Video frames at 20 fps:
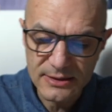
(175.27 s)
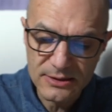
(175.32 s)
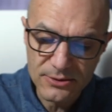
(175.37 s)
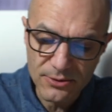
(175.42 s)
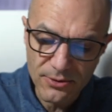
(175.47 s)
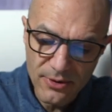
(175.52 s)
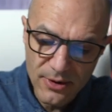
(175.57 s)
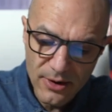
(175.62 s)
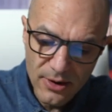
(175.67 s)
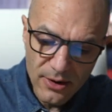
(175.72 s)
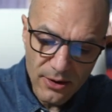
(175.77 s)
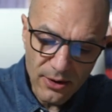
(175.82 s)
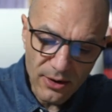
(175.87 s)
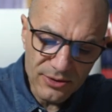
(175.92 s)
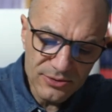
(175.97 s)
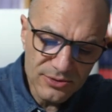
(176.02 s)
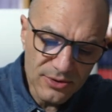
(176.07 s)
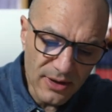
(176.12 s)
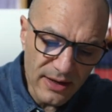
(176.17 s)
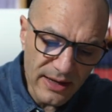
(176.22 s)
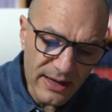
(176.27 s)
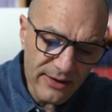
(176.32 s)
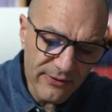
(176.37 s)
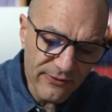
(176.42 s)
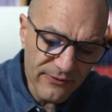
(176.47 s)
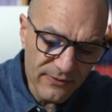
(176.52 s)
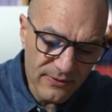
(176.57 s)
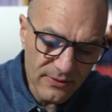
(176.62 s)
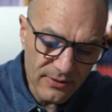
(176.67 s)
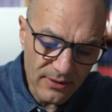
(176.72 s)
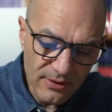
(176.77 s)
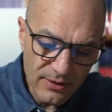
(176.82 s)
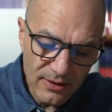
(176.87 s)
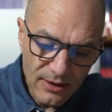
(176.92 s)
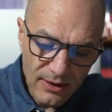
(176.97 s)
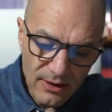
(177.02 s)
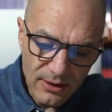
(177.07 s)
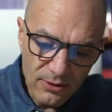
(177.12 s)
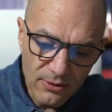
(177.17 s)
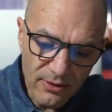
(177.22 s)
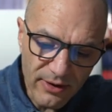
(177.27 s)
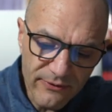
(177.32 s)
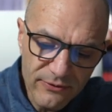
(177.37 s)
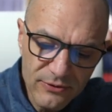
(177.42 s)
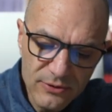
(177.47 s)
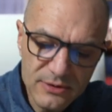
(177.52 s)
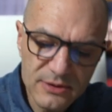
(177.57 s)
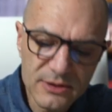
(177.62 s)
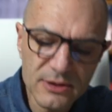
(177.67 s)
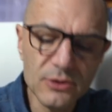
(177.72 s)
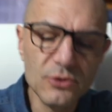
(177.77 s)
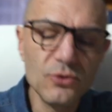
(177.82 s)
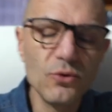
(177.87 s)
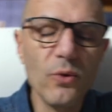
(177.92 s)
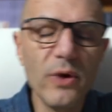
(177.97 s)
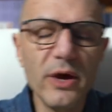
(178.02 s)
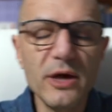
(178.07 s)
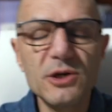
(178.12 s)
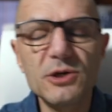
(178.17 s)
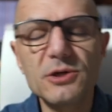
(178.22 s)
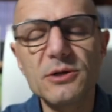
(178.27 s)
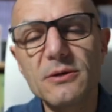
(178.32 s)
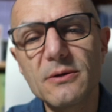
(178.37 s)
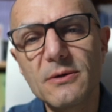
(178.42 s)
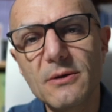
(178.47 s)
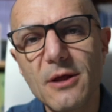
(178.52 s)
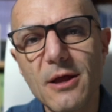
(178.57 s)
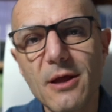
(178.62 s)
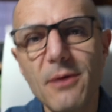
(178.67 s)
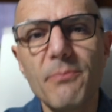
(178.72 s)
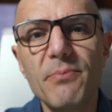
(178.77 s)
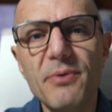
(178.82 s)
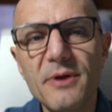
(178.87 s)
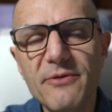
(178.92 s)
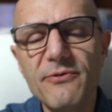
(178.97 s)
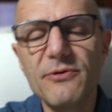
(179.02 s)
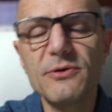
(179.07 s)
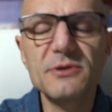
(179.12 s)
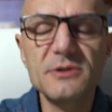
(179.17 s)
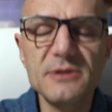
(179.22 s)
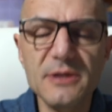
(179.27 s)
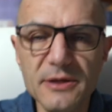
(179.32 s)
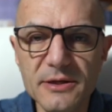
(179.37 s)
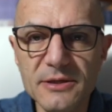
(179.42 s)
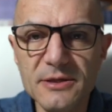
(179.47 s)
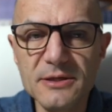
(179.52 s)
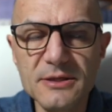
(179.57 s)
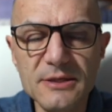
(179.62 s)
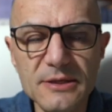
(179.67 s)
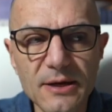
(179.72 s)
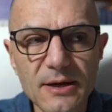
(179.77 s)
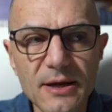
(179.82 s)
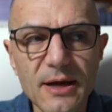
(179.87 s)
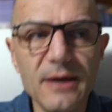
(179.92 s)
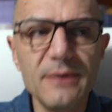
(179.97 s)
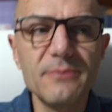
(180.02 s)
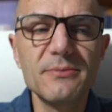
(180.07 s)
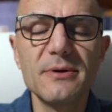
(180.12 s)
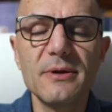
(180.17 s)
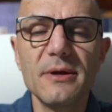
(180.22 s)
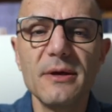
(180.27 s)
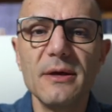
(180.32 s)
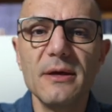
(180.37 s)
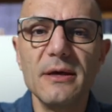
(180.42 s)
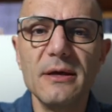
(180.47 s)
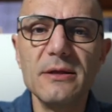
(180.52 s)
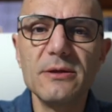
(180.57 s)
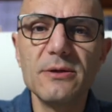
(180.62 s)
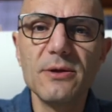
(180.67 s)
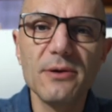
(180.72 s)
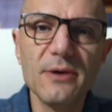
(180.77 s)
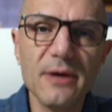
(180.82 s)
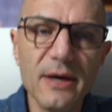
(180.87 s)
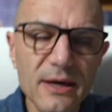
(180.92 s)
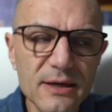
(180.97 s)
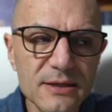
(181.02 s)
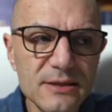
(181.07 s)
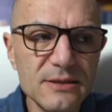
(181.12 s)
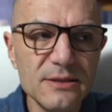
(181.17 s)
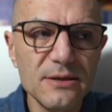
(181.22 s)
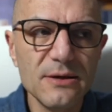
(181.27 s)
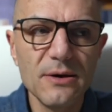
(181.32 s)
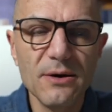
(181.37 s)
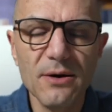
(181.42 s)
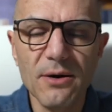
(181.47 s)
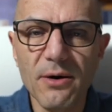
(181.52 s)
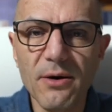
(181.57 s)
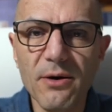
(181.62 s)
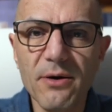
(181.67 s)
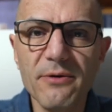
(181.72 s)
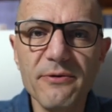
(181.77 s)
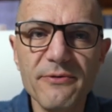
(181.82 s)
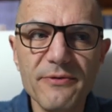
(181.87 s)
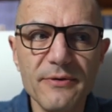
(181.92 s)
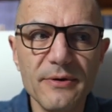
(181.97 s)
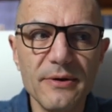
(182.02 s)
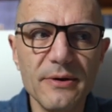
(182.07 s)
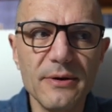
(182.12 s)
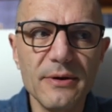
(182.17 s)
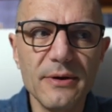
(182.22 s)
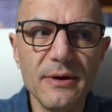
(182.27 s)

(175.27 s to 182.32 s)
So on the left, you have the situation previously described in the case of